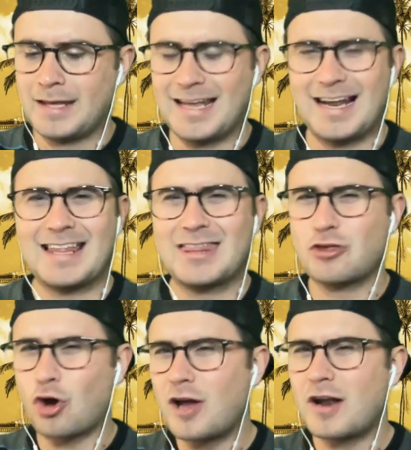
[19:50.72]
and I
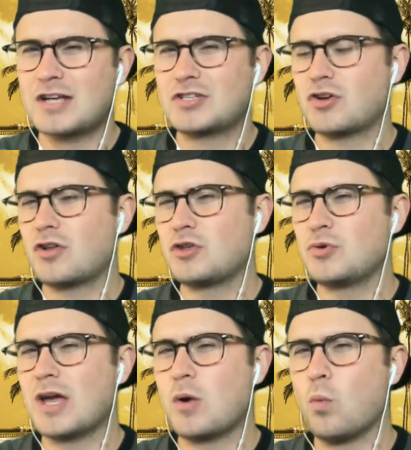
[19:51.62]
thought I saw that you
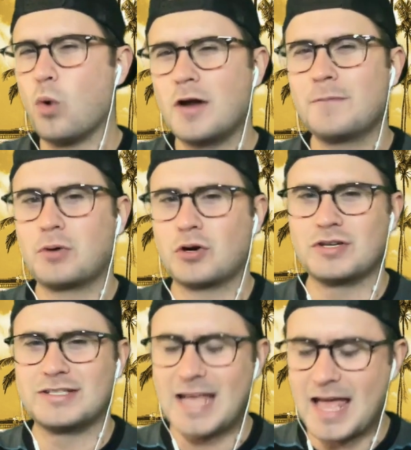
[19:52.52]
get one per
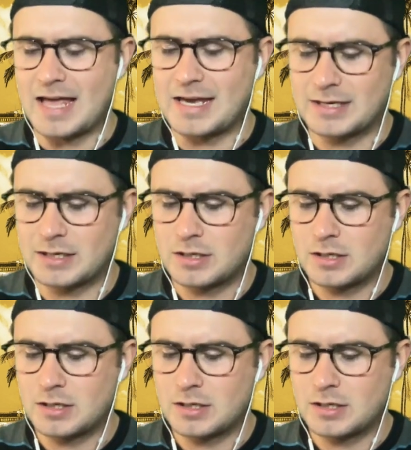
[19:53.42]
day,